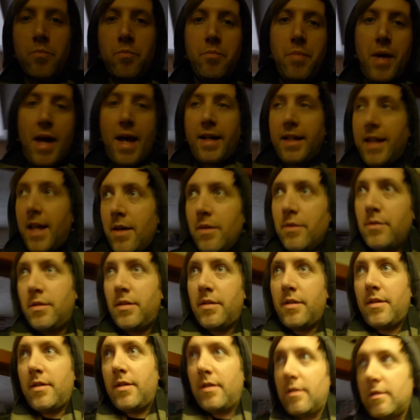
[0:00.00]
back out into
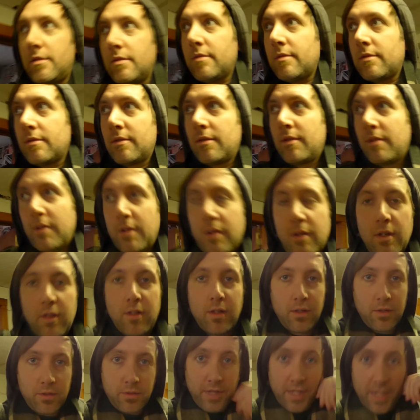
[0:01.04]
the
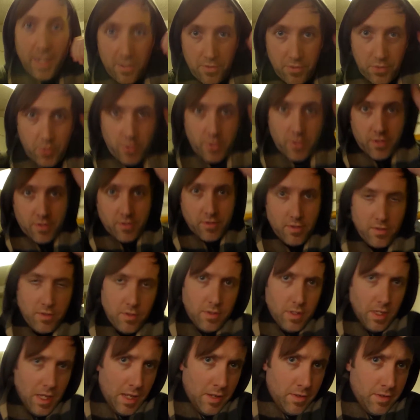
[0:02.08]
great outdoors
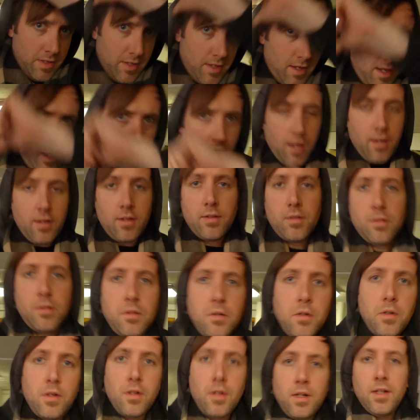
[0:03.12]
and
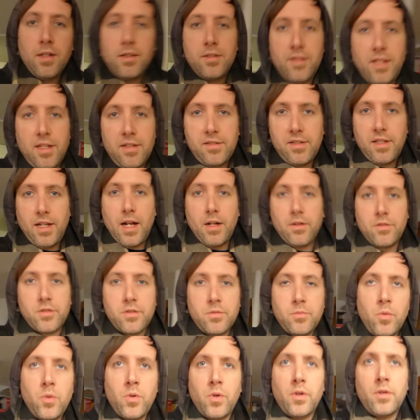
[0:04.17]
test it out
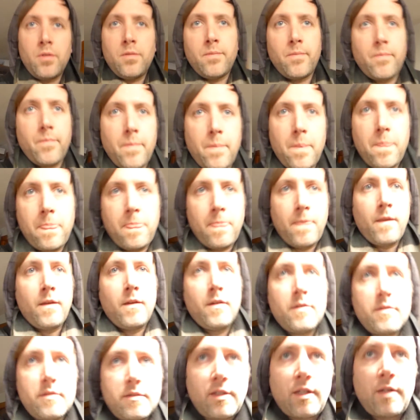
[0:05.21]
some more.
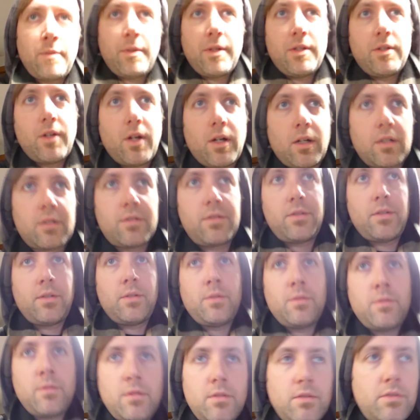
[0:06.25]
It's going to be dark
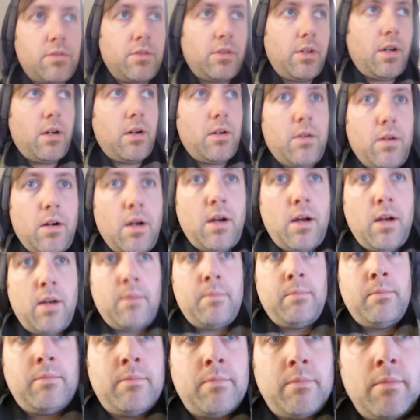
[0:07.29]
soon, so
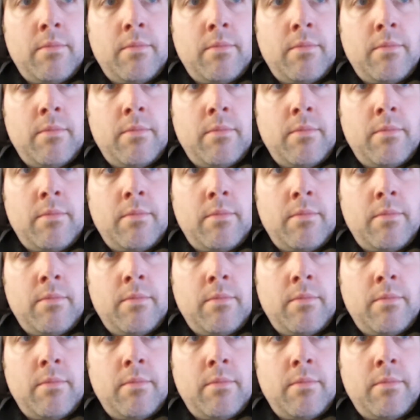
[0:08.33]
I'm